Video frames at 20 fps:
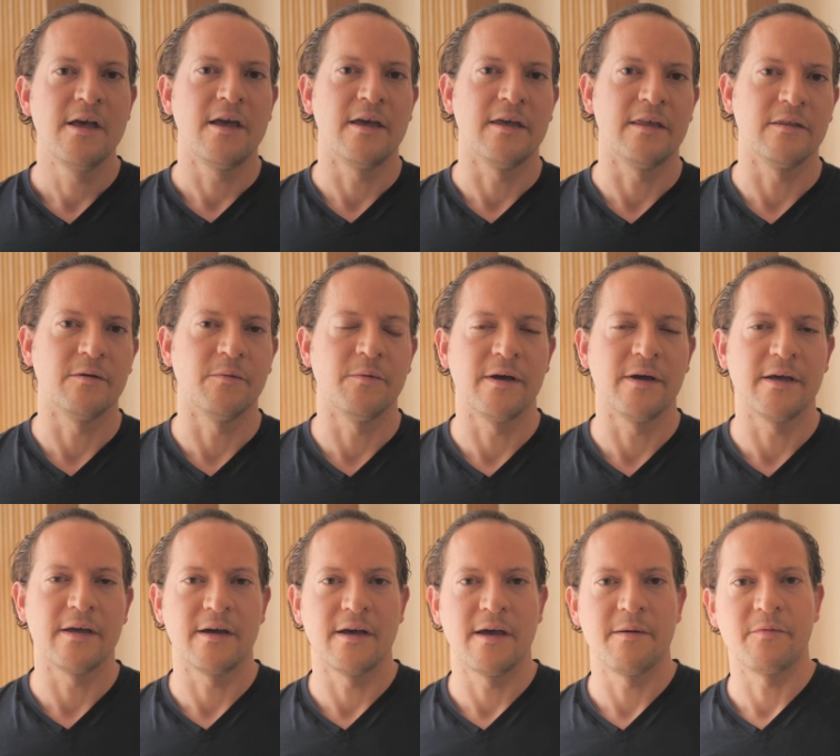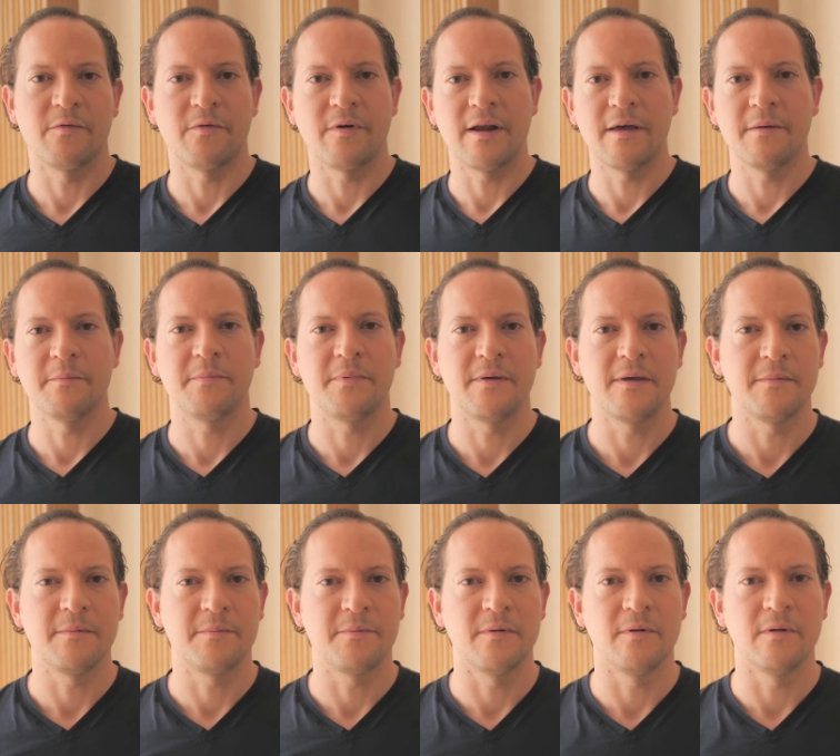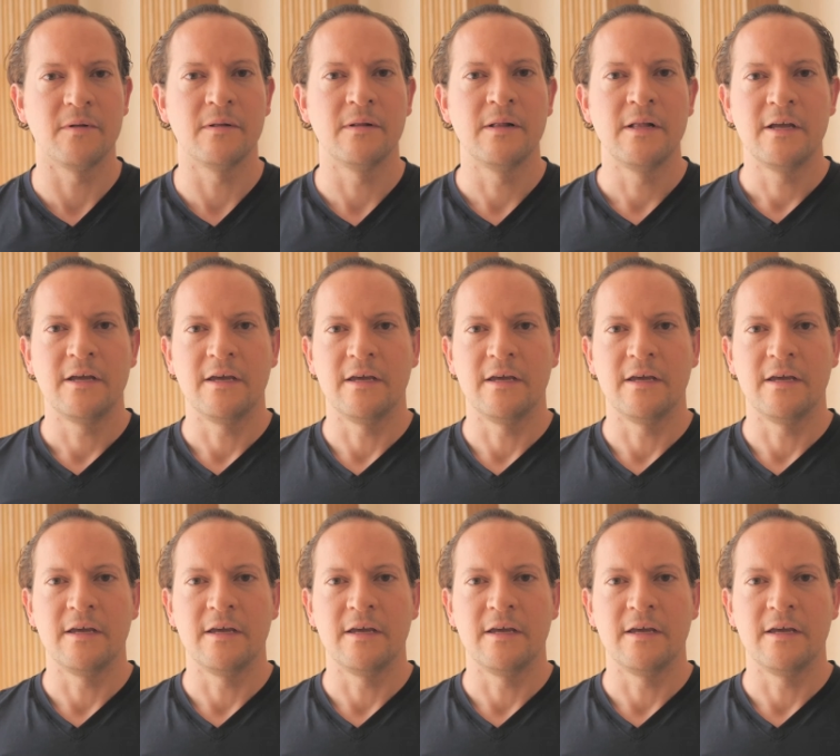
in the way I am around people,